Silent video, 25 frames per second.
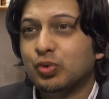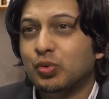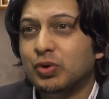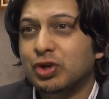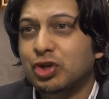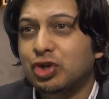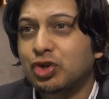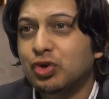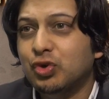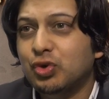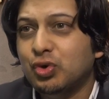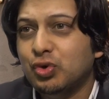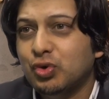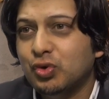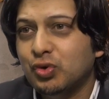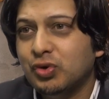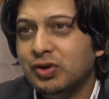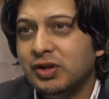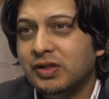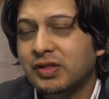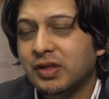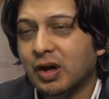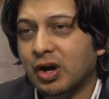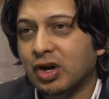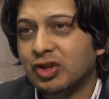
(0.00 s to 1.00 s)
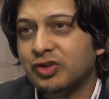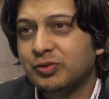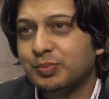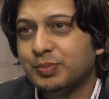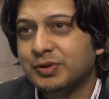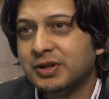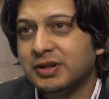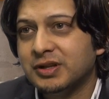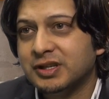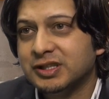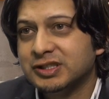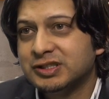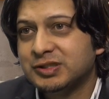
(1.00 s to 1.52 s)
were you in the
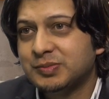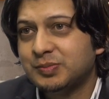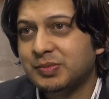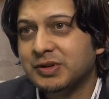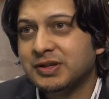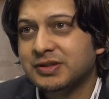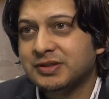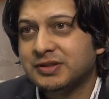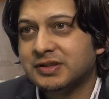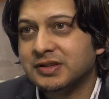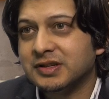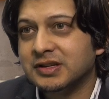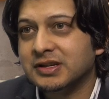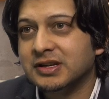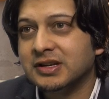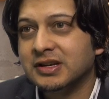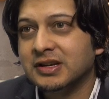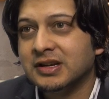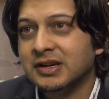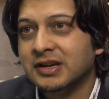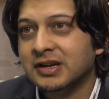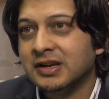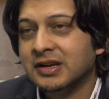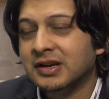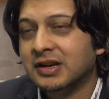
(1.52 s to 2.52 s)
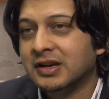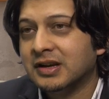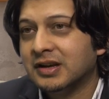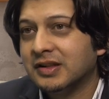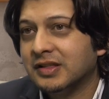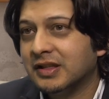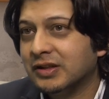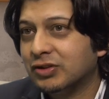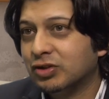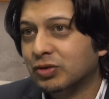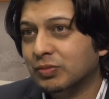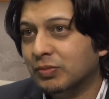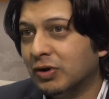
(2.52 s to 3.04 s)
hospital expecting
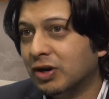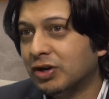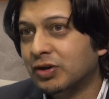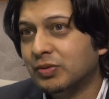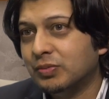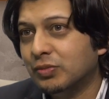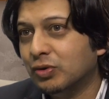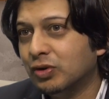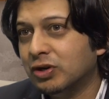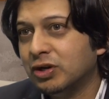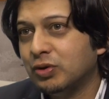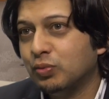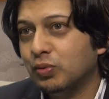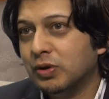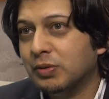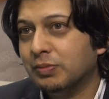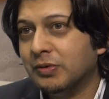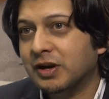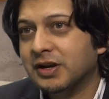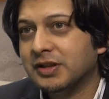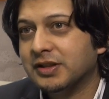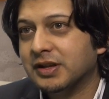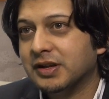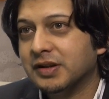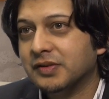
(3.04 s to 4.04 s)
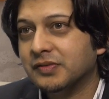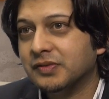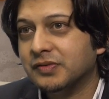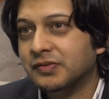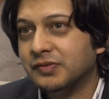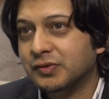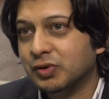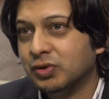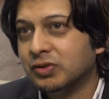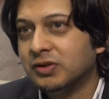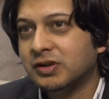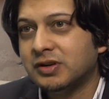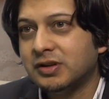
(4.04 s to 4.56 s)
that tomorrow morning we might have a
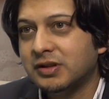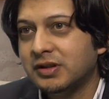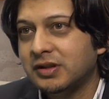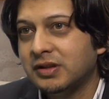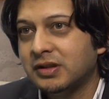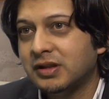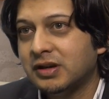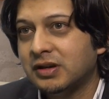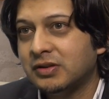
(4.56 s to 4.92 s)
funeral in the